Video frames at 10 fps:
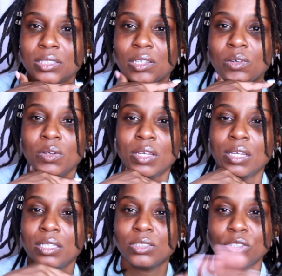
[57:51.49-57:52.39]
So
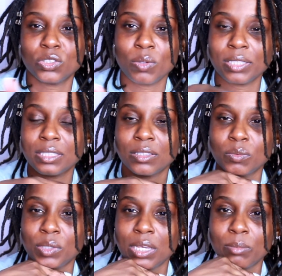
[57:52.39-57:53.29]
just twice out the
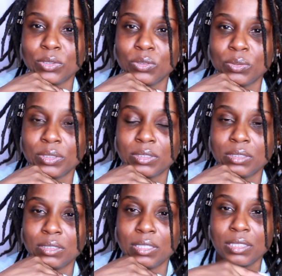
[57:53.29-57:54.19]
week I'm going to do it.
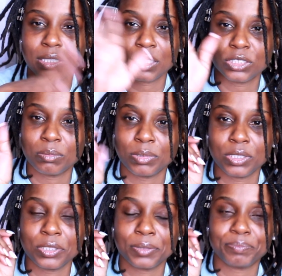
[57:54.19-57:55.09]
And then I should be
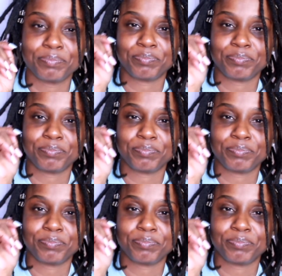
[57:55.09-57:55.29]
good.